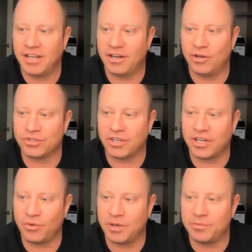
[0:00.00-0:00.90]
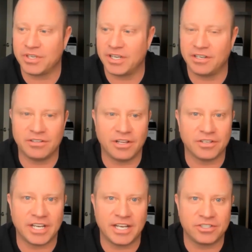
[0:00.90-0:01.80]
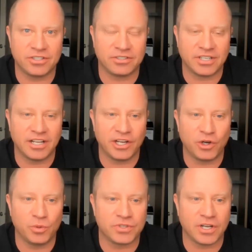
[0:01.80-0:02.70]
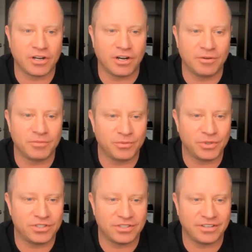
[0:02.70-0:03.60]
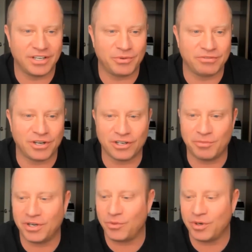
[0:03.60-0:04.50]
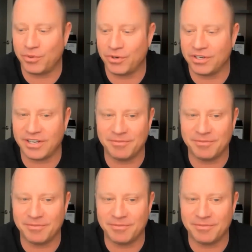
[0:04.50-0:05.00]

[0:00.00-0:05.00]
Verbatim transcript: and I also got a website in Los Angeles, lahomes.com, which I think we've talked about at one point in time.